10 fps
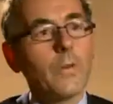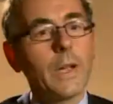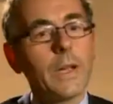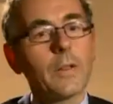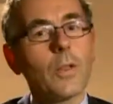
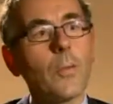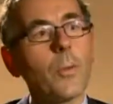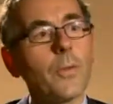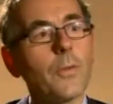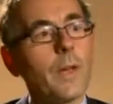Van Eck
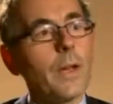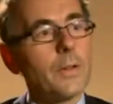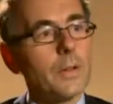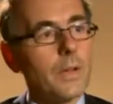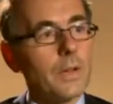Global was
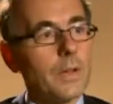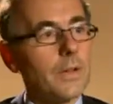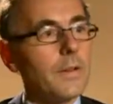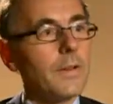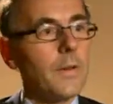founded in
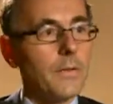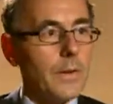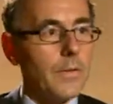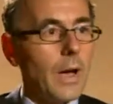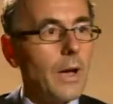
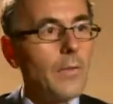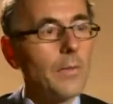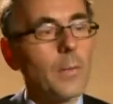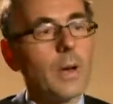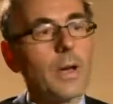
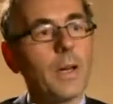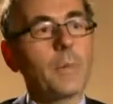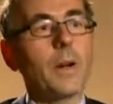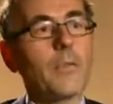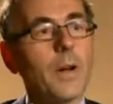1955 by
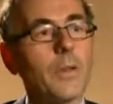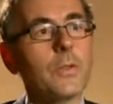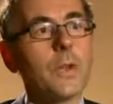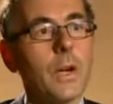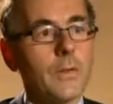my father,
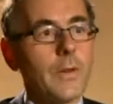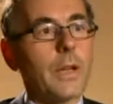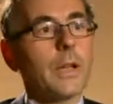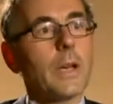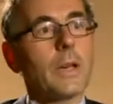John
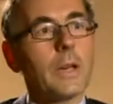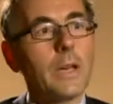Van Eck.